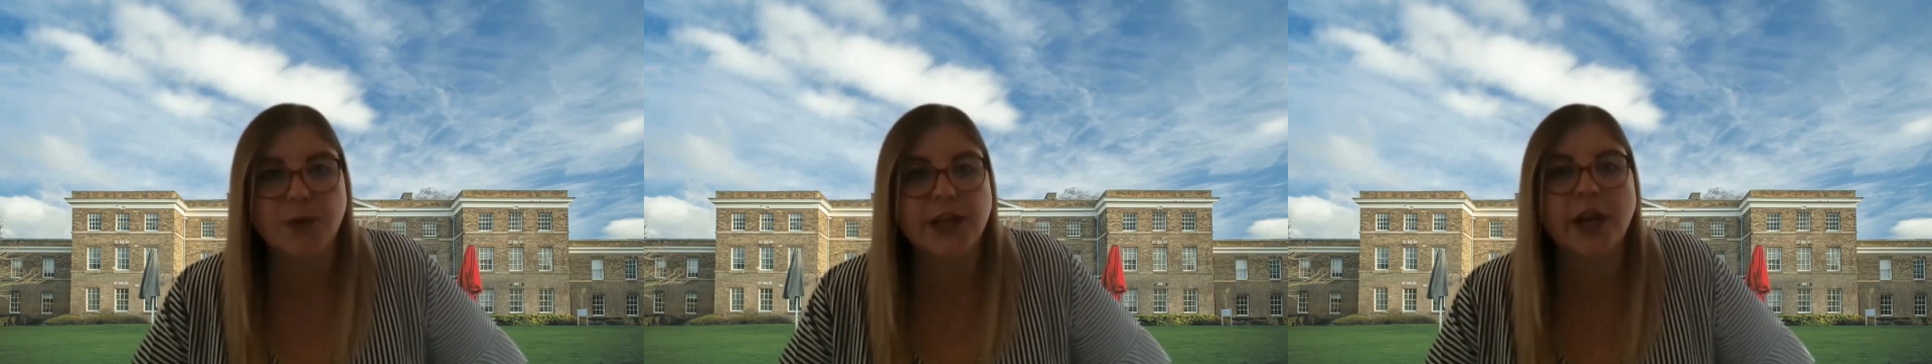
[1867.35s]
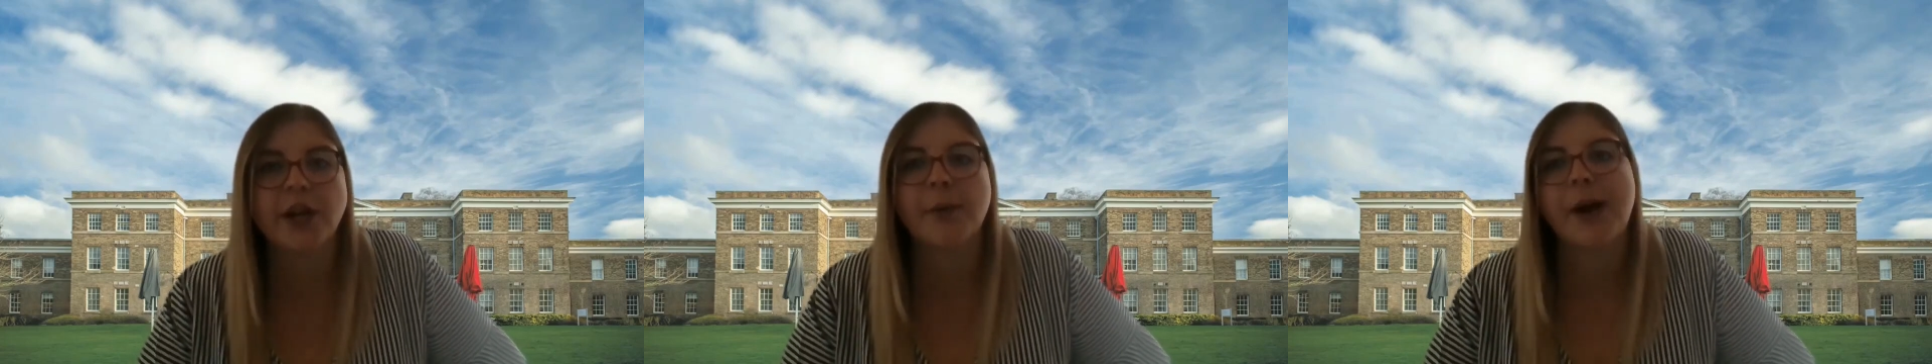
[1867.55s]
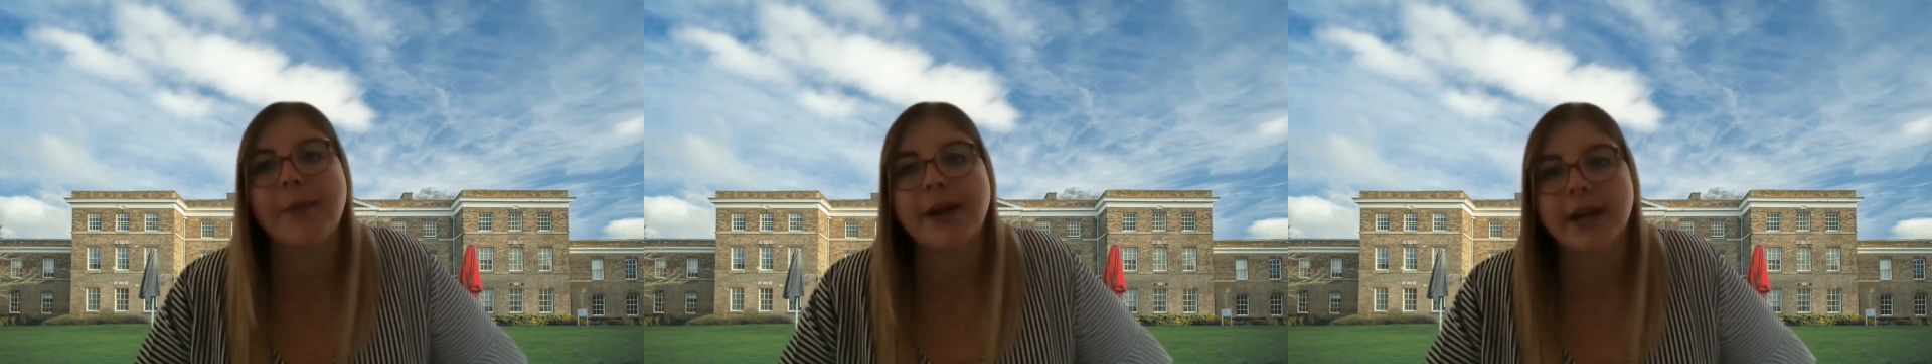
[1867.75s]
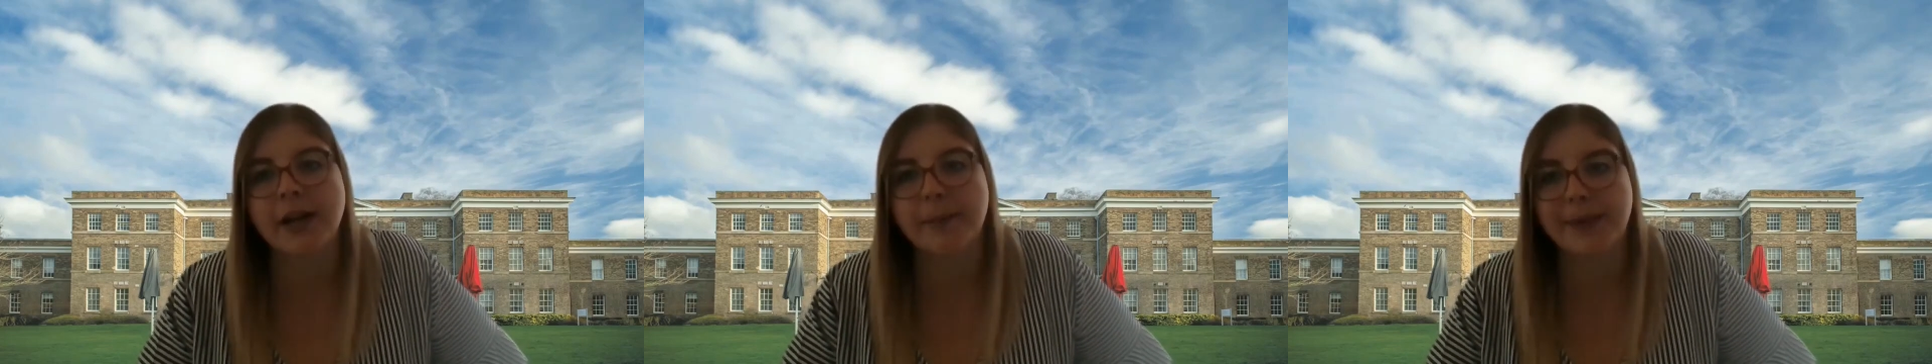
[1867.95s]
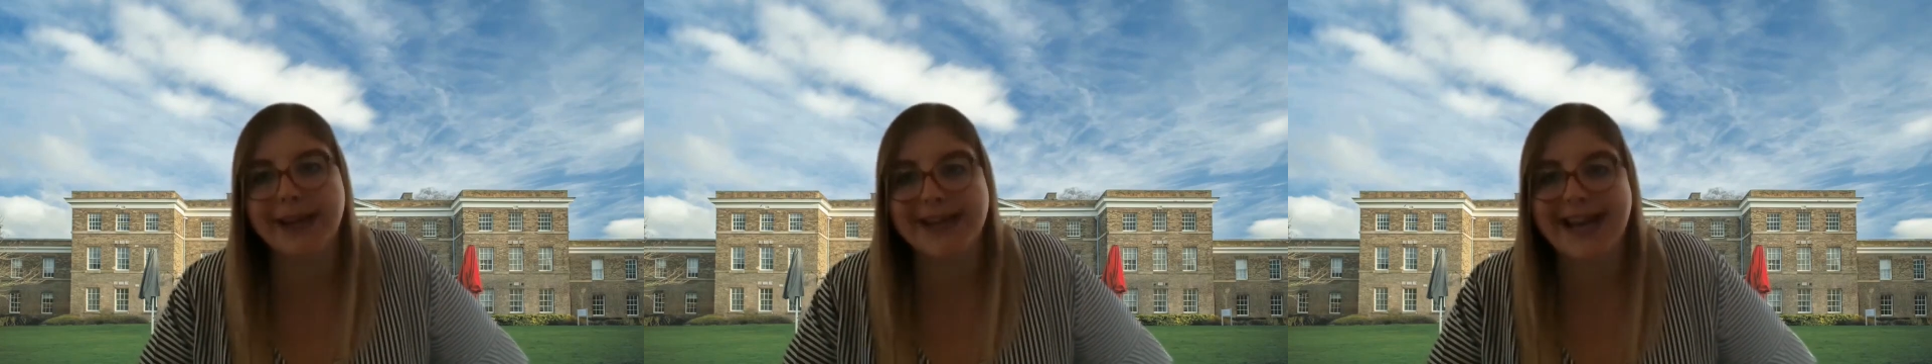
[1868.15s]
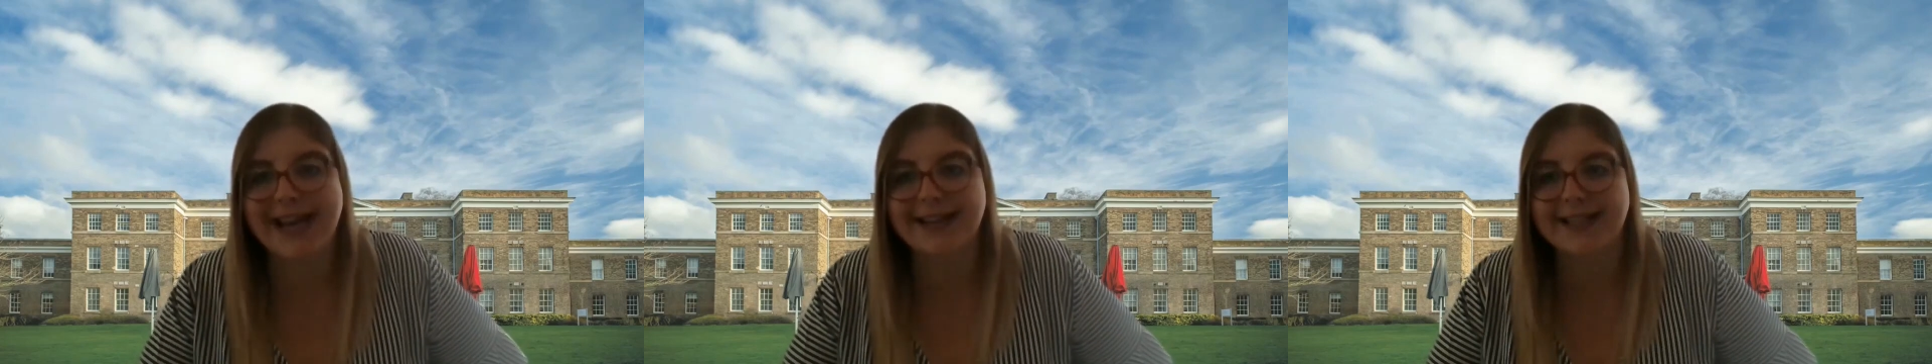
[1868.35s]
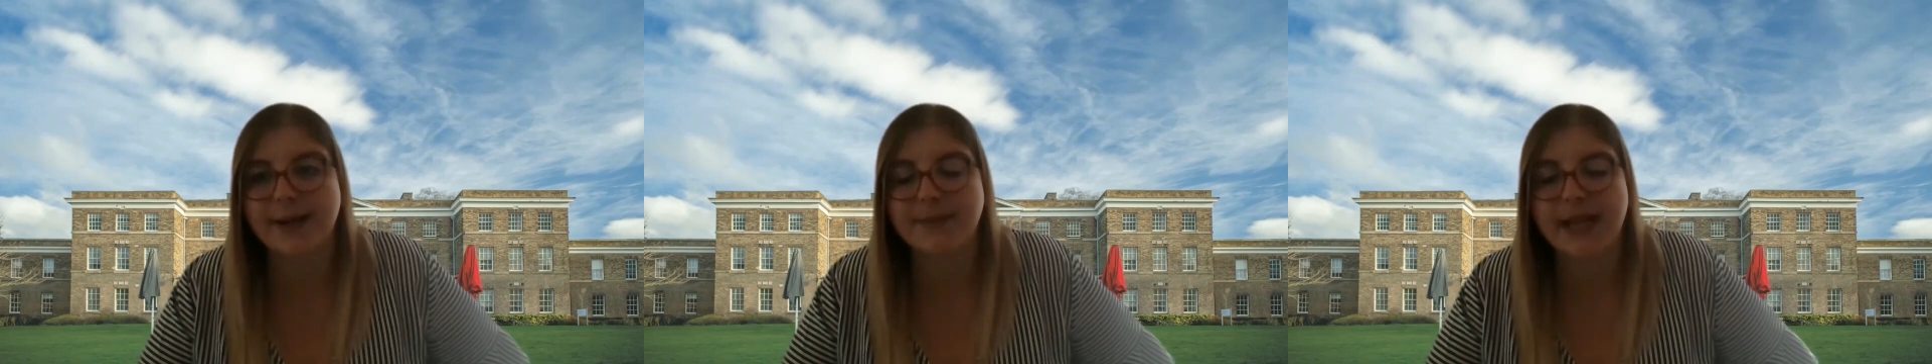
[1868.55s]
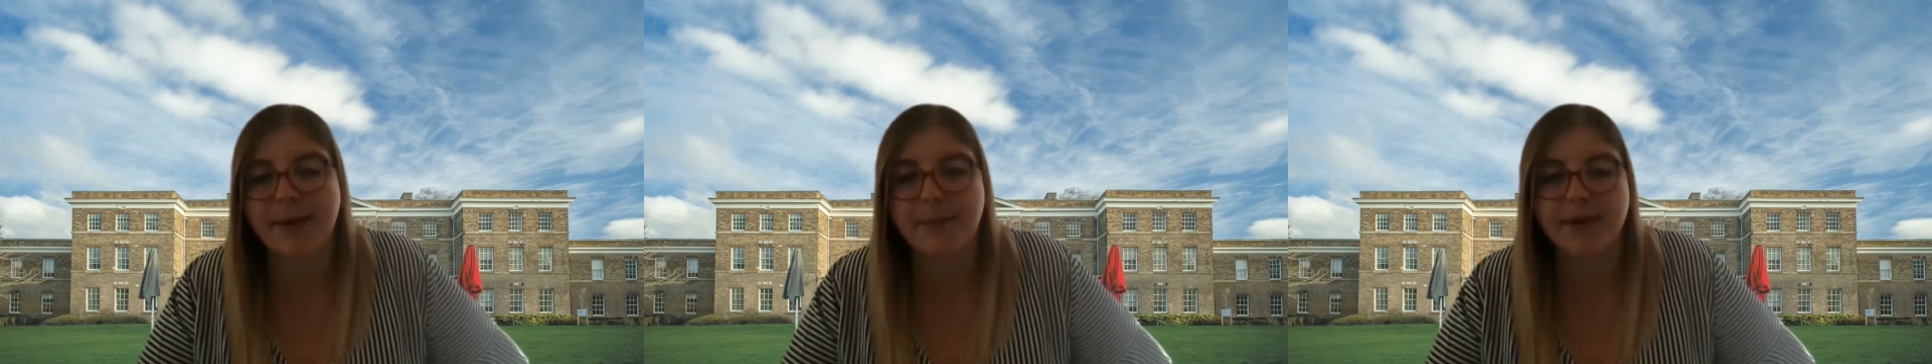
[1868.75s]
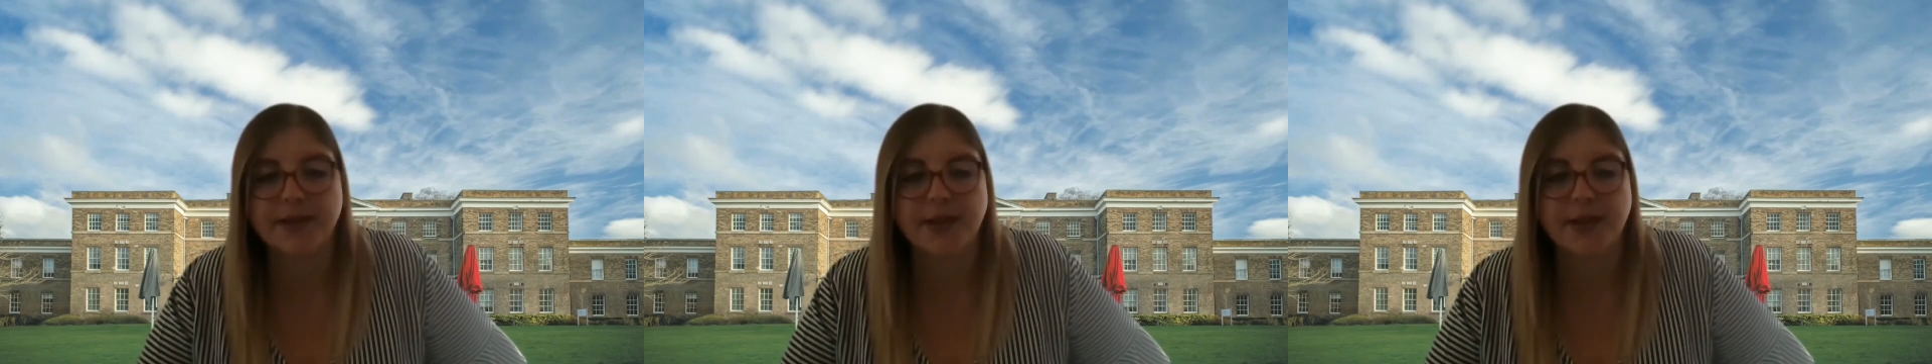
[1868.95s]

We don't know where we're going to be next September,